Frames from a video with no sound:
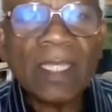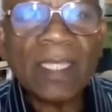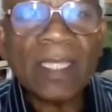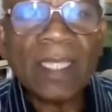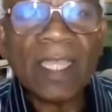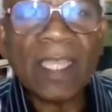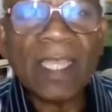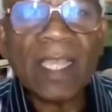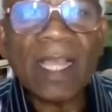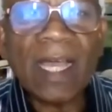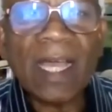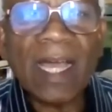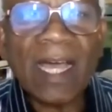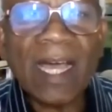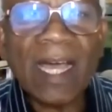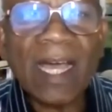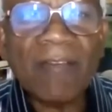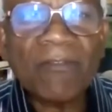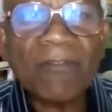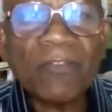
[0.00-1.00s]
Take
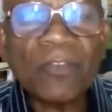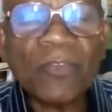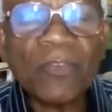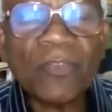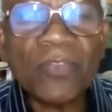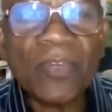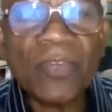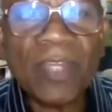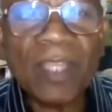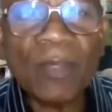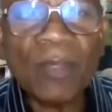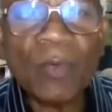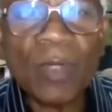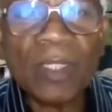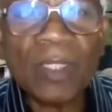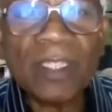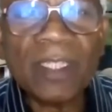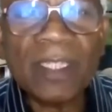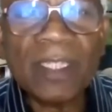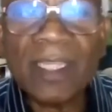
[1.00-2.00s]
1/2 to
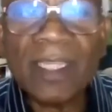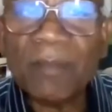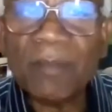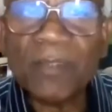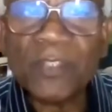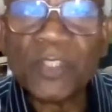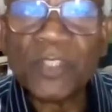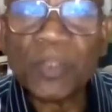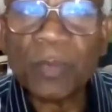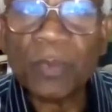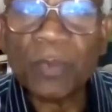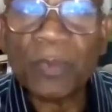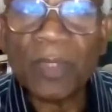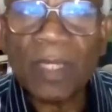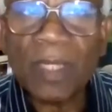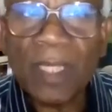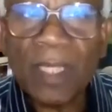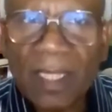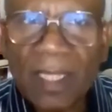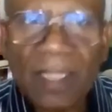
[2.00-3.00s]
3/4 tablespoon.
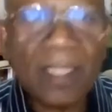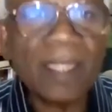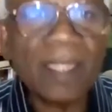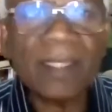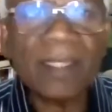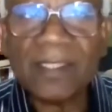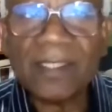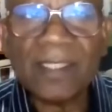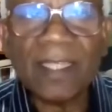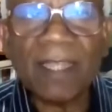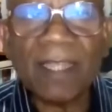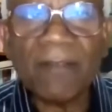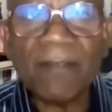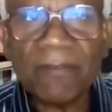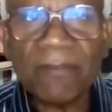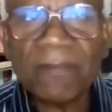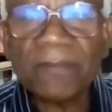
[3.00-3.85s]
That is enough.